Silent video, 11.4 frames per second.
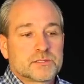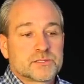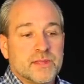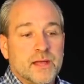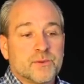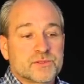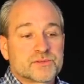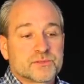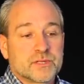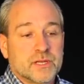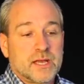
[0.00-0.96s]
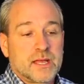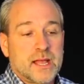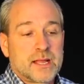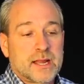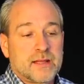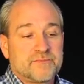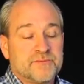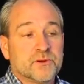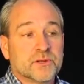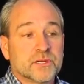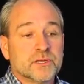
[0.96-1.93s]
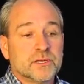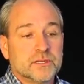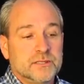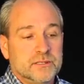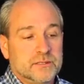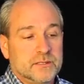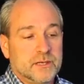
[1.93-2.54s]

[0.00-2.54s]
that was, I feel good